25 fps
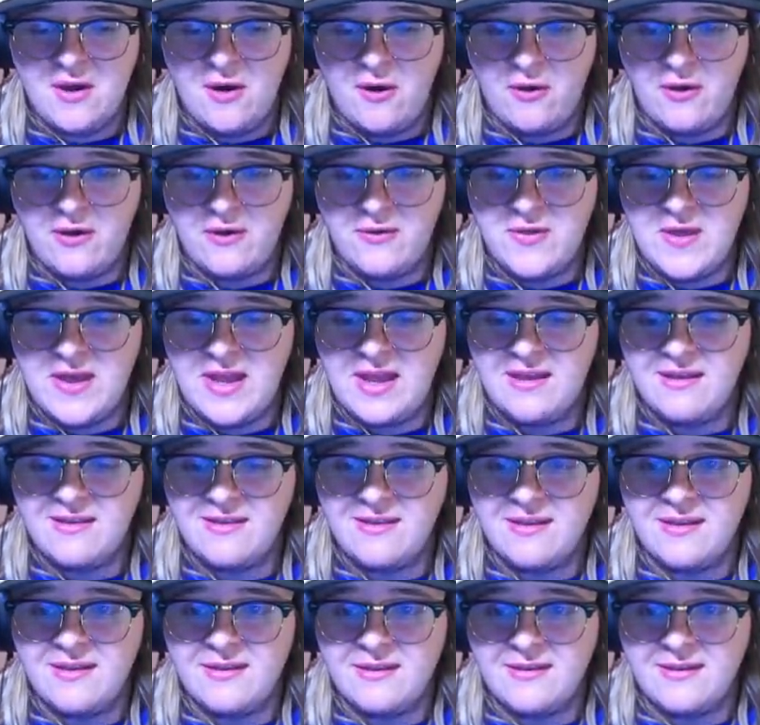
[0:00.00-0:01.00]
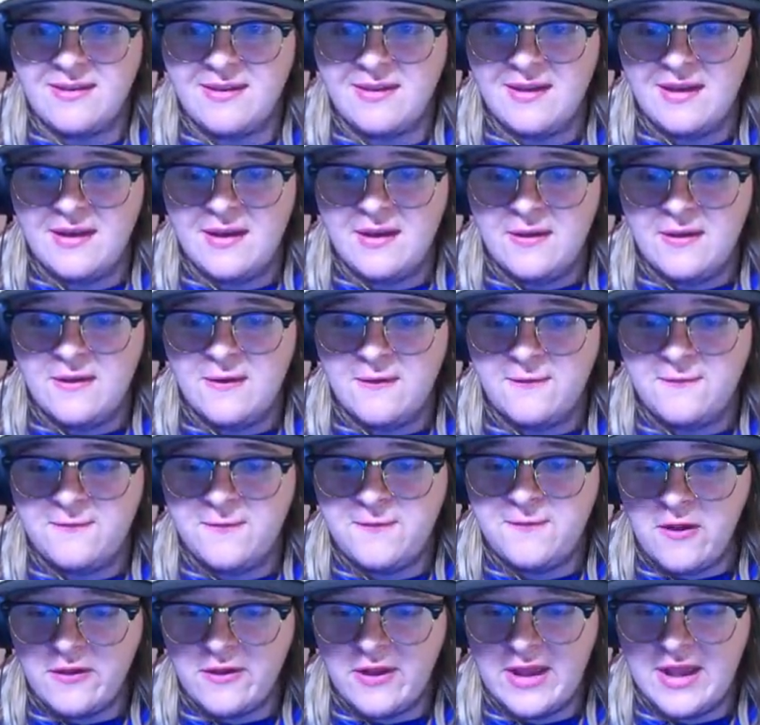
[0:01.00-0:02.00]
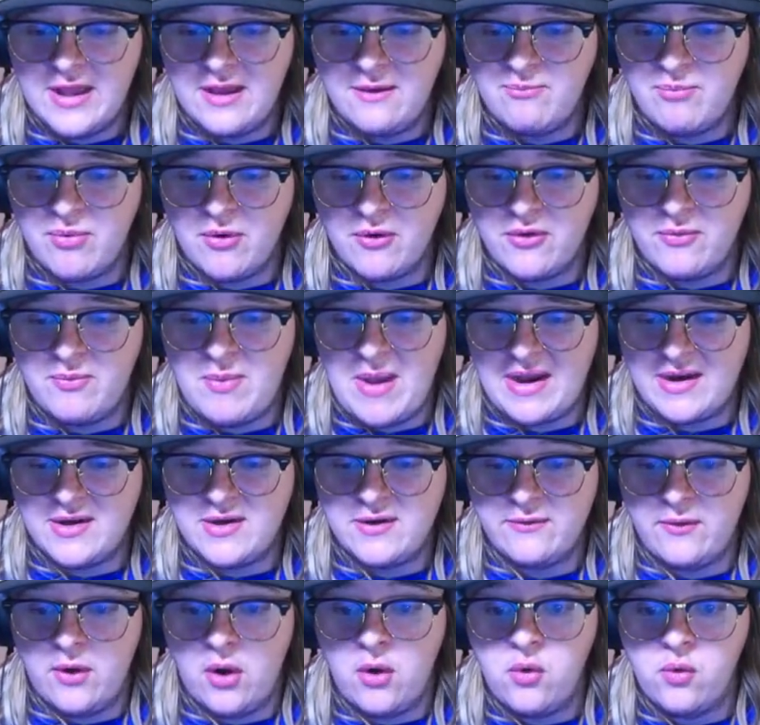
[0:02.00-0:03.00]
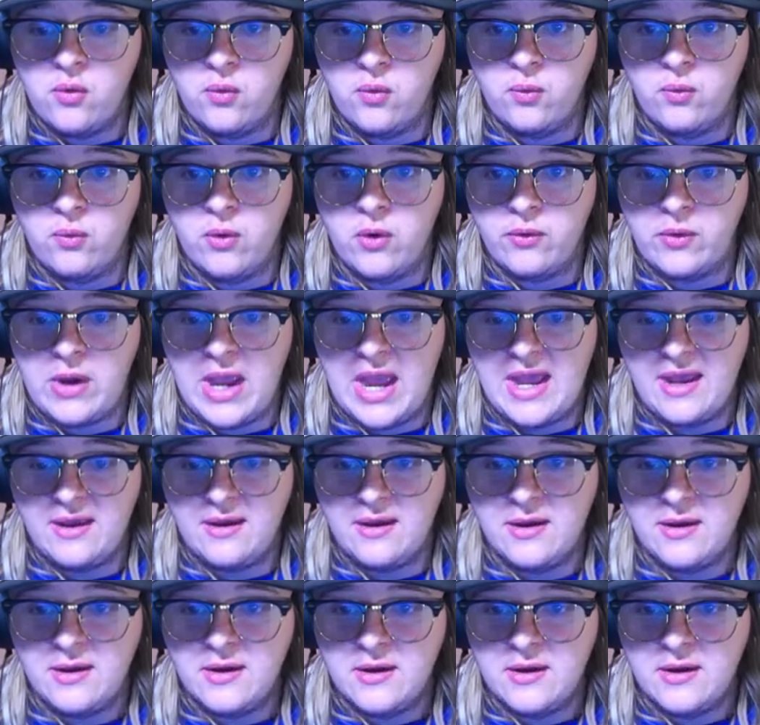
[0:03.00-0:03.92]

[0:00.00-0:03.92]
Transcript: Only thing is the falling perspective. Oh, okay.